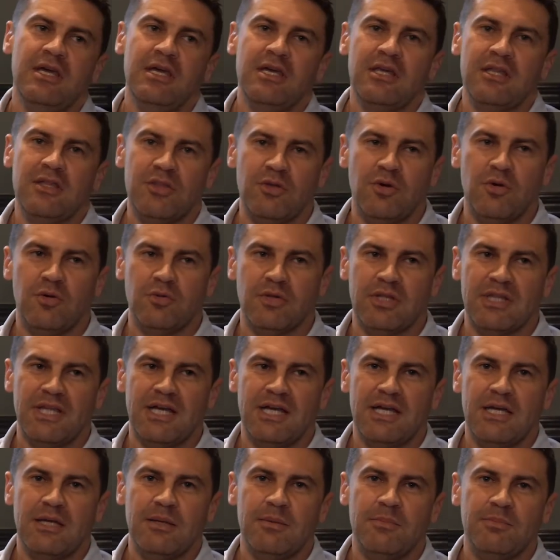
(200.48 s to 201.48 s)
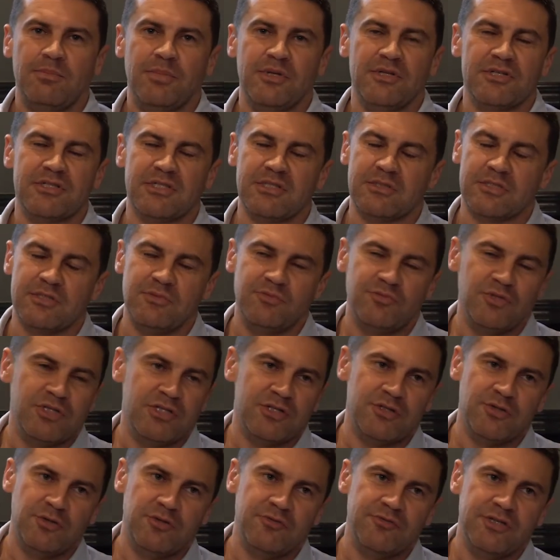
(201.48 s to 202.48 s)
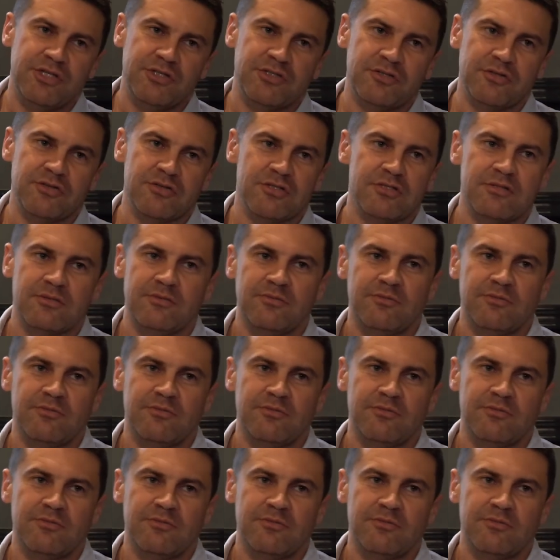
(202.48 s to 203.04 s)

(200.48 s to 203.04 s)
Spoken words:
Not only that, but it's got some really cool features.